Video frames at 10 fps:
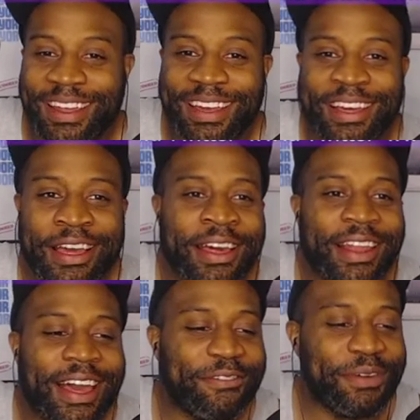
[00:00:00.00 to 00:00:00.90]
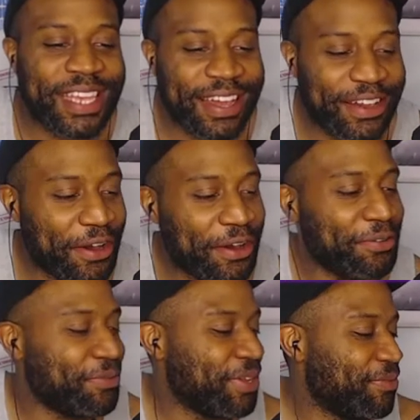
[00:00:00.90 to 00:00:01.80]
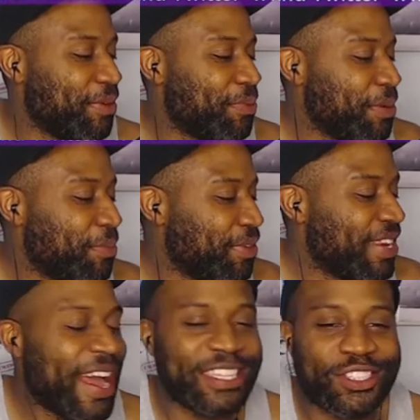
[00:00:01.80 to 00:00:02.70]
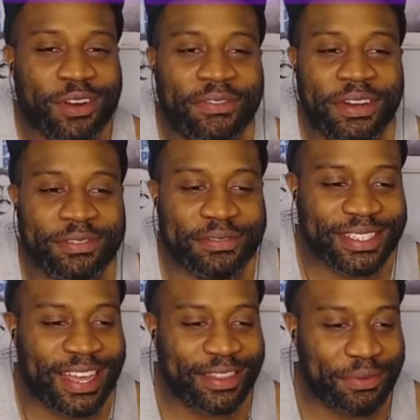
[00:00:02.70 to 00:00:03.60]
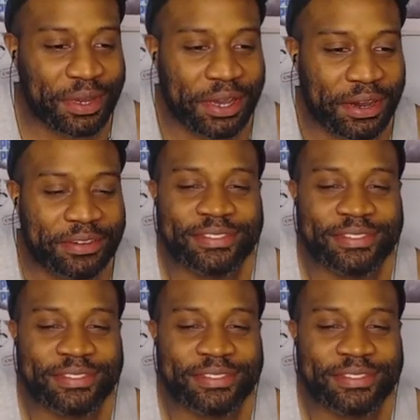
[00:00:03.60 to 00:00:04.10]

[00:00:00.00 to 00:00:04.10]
Like like what's that called when when people not driven? What's the other one called?